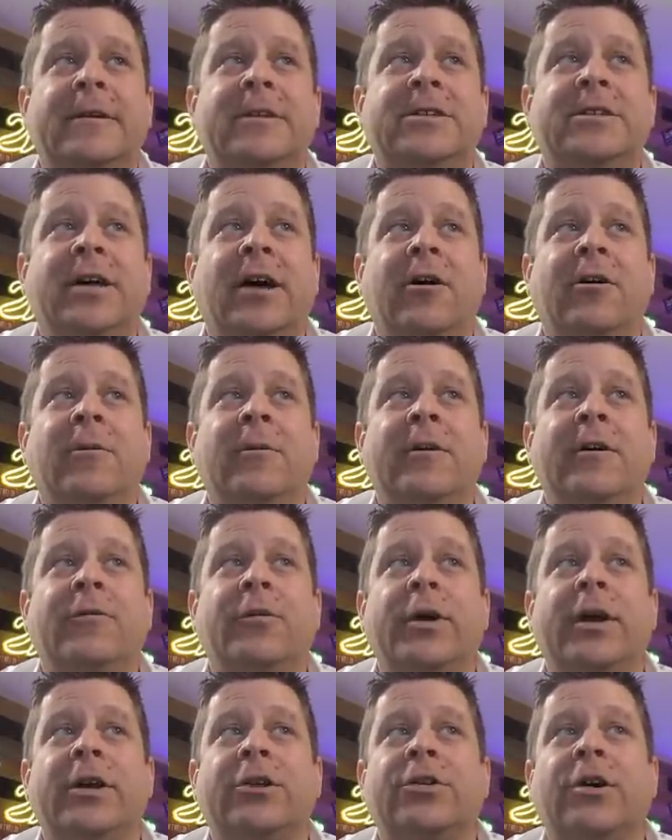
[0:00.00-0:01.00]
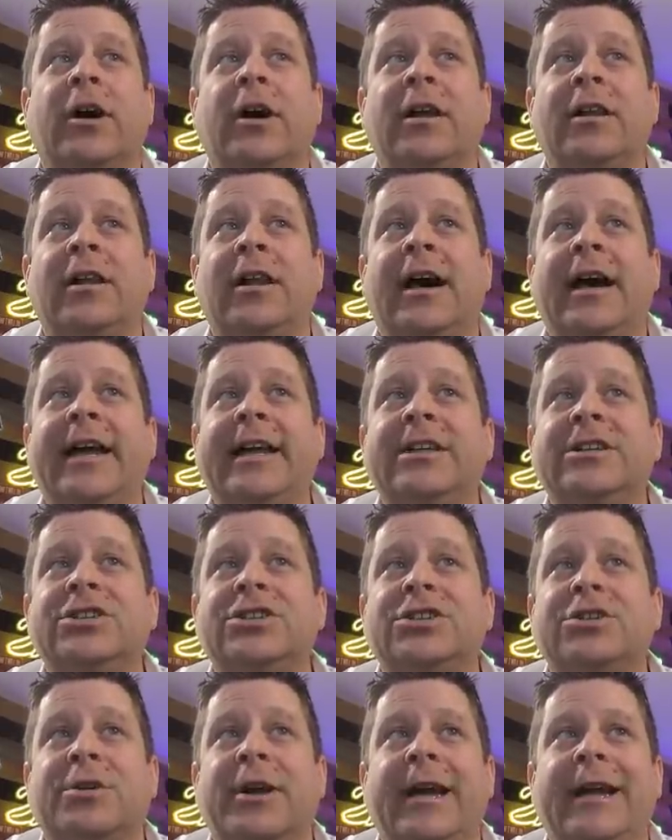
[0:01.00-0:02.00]
So if we can draw a line
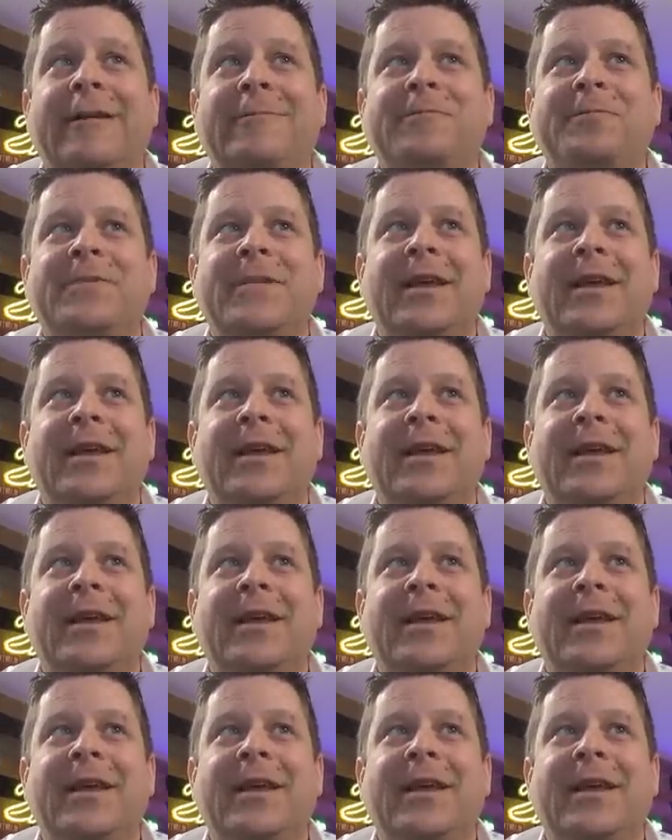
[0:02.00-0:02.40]
straight,